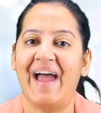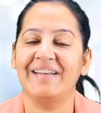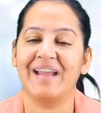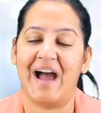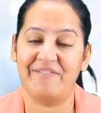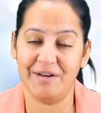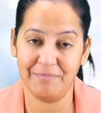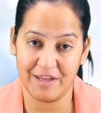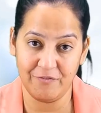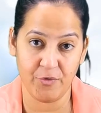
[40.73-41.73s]
And I
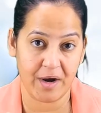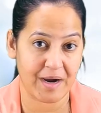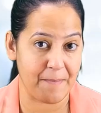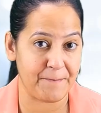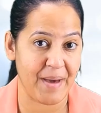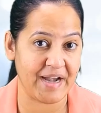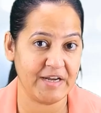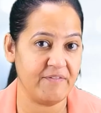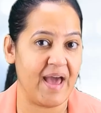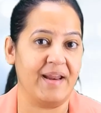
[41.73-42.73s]
will give you a
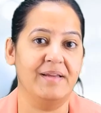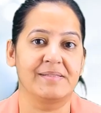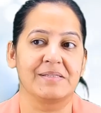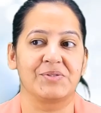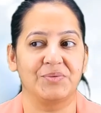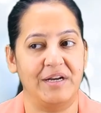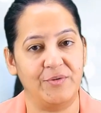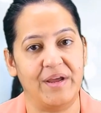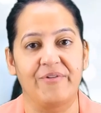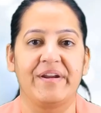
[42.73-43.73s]
comparative analysis so
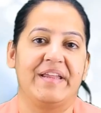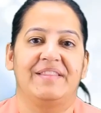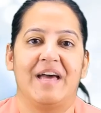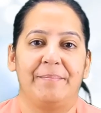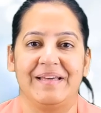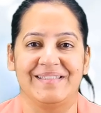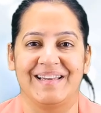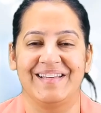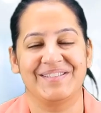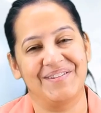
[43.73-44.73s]
that you can retain them
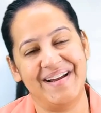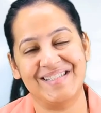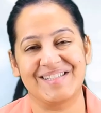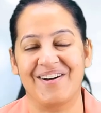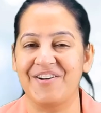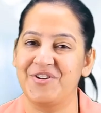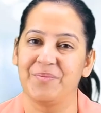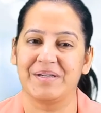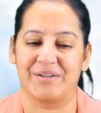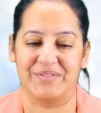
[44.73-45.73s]
easily. So let's start
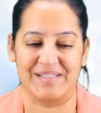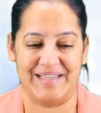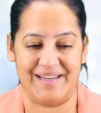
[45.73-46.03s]
tumors of the